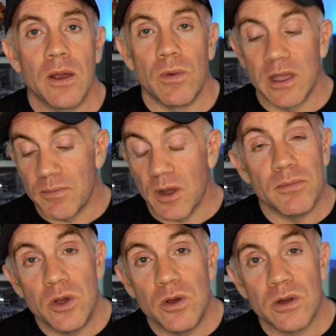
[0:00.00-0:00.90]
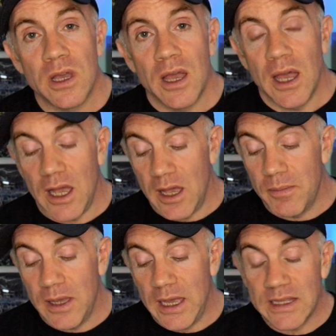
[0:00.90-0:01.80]
with my mood.
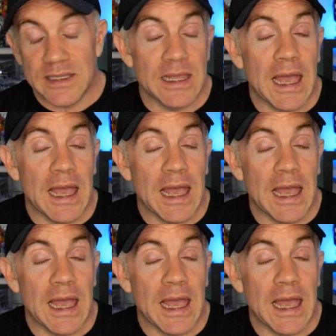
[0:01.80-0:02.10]
Um, it